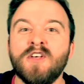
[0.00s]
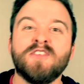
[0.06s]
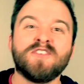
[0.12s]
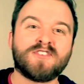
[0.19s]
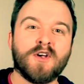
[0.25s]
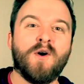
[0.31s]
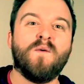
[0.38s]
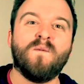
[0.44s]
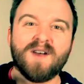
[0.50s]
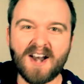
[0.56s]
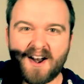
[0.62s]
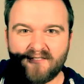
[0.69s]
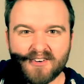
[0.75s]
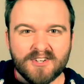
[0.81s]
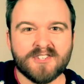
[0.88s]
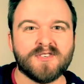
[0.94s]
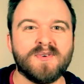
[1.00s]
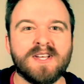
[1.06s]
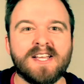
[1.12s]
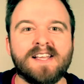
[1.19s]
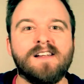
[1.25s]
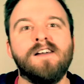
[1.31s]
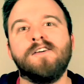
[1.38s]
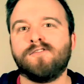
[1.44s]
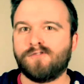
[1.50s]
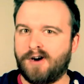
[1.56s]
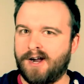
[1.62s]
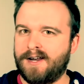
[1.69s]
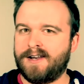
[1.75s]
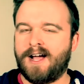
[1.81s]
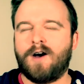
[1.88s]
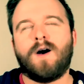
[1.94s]
So whatever you're doing
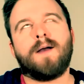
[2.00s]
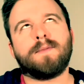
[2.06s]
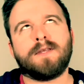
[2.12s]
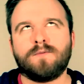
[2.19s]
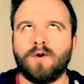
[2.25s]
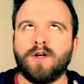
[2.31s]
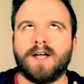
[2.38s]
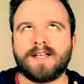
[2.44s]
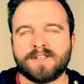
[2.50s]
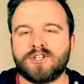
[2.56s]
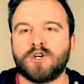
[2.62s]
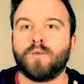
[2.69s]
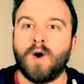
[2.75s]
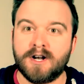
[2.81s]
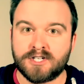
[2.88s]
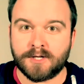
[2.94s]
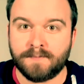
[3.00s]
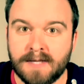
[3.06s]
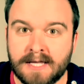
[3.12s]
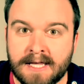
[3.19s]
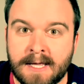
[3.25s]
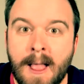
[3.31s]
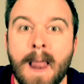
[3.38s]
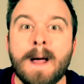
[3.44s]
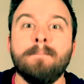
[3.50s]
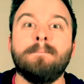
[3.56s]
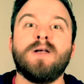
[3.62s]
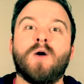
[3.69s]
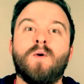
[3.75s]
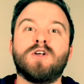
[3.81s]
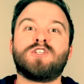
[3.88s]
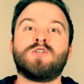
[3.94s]
right now, I mean, well, I guess you're watching me, but
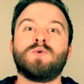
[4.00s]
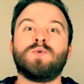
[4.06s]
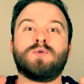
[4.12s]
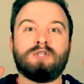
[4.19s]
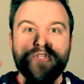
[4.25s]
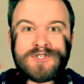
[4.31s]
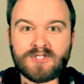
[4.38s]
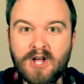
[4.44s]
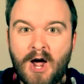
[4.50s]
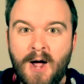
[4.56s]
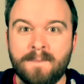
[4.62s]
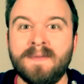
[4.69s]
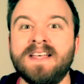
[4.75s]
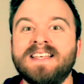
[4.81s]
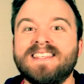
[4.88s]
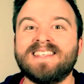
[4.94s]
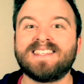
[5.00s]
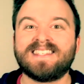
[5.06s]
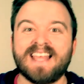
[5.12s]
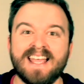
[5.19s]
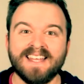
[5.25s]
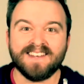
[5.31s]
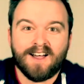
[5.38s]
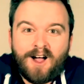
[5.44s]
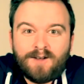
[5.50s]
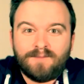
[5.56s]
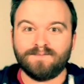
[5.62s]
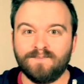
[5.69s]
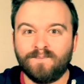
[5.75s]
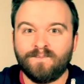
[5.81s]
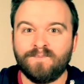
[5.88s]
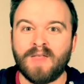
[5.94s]
I want you to stop, stand
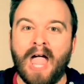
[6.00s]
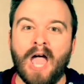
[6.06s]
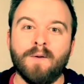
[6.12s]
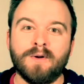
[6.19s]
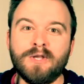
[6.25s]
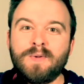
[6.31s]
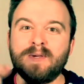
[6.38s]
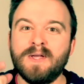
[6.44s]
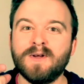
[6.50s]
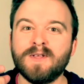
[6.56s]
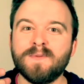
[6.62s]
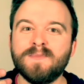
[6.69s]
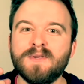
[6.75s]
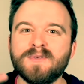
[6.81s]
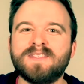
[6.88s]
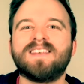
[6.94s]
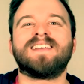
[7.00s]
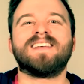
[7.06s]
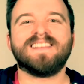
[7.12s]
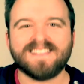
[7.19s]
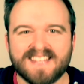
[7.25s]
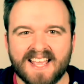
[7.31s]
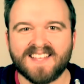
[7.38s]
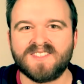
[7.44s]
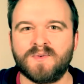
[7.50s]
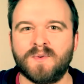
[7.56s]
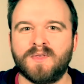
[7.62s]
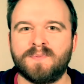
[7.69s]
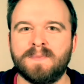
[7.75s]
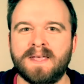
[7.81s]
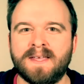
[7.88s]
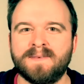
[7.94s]
up, and when you hear the music, dance
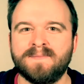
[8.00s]
with me.